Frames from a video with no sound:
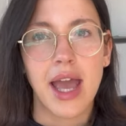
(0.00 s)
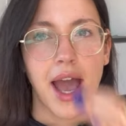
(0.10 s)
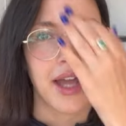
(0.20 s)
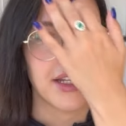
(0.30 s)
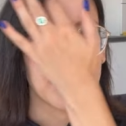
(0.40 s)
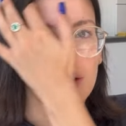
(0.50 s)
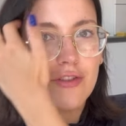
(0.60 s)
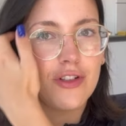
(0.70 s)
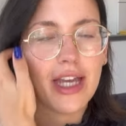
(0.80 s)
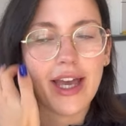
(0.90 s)
And it's like
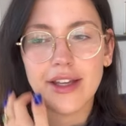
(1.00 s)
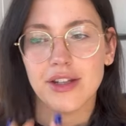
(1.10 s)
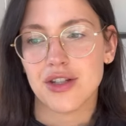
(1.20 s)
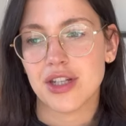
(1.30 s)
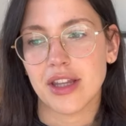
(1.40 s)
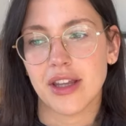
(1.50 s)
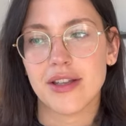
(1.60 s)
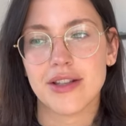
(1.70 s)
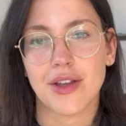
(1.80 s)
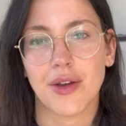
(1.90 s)
fully air conditioned in there.
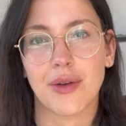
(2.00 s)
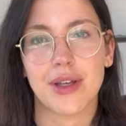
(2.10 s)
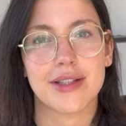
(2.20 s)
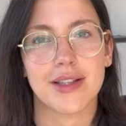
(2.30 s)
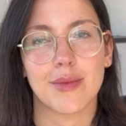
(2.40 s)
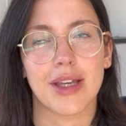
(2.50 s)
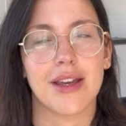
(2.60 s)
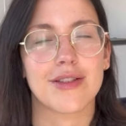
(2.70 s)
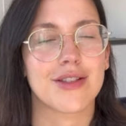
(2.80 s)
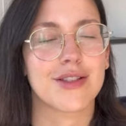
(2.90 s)
So it's gonna be
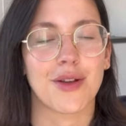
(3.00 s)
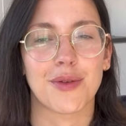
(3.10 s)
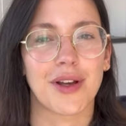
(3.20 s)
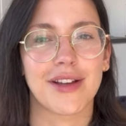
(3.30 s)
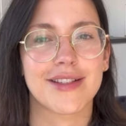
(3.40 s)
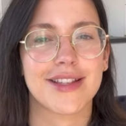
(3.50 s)
so nice,